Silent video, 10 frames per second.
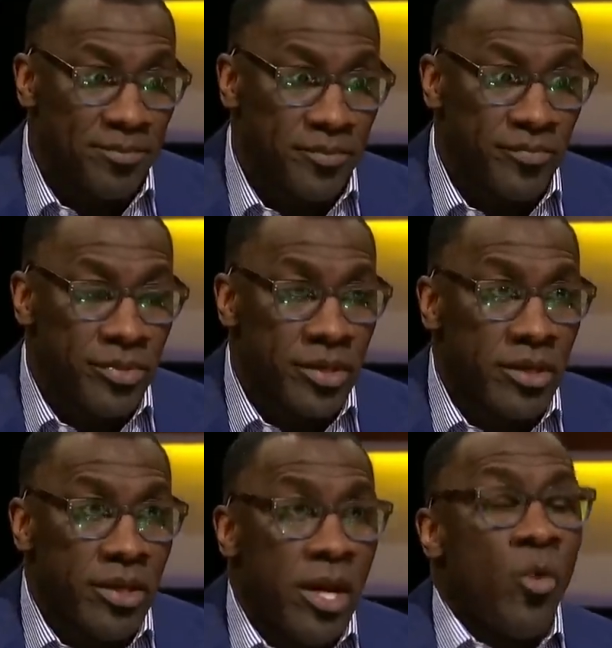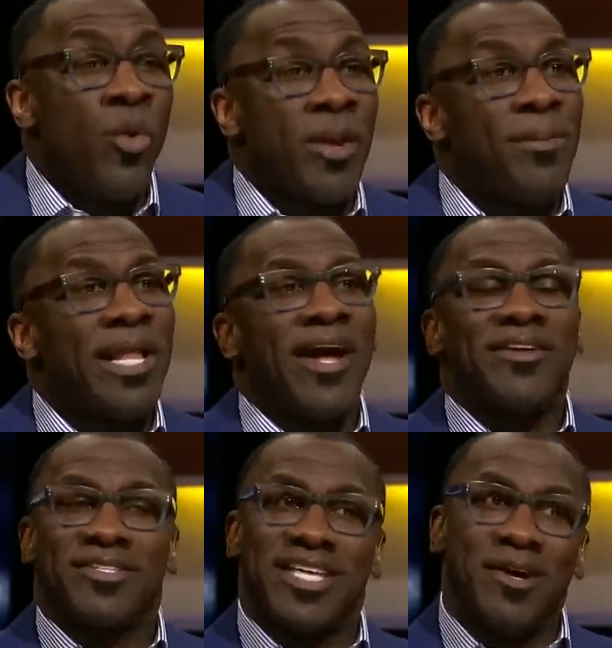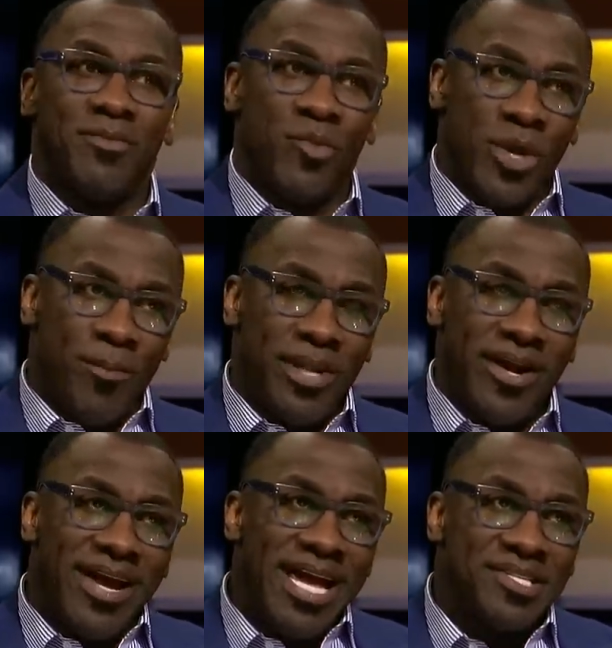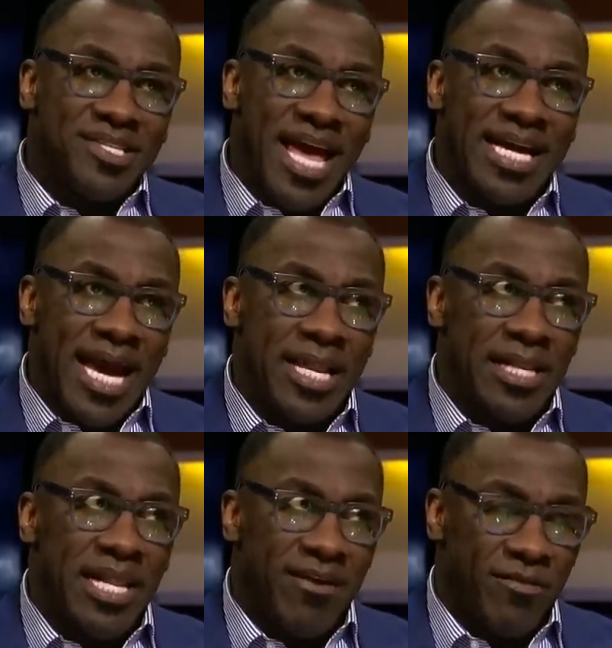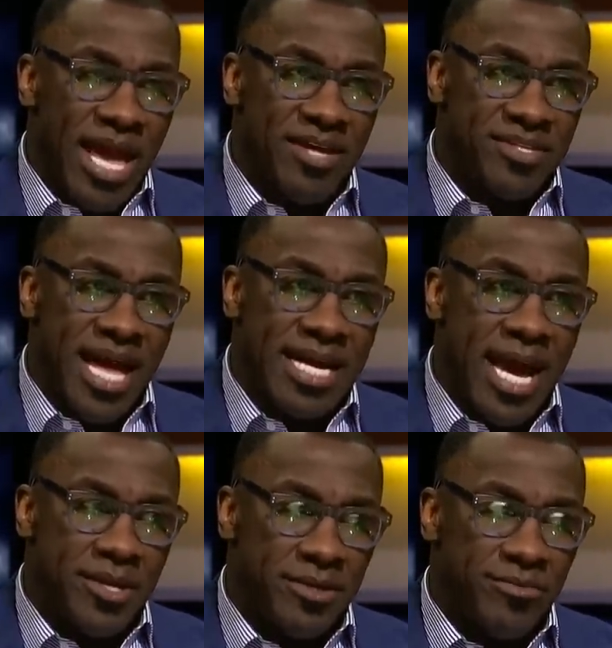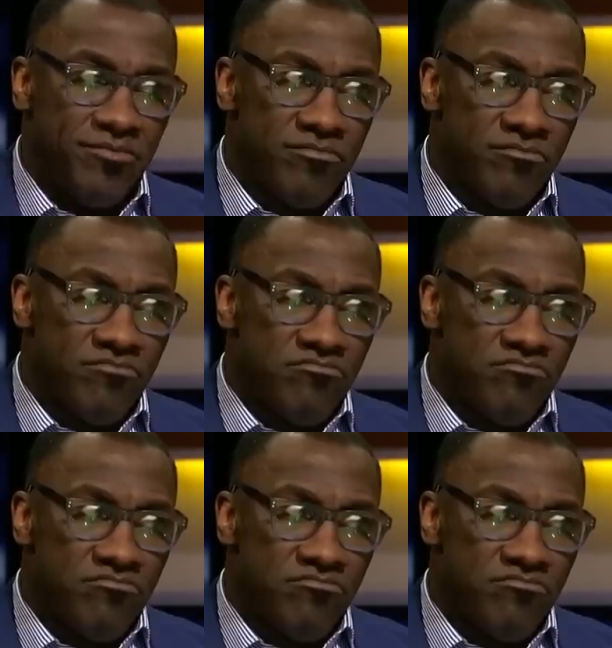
Mm-hmm. When a player, Skip, when a player has that kind of lever, has that kind of yeah.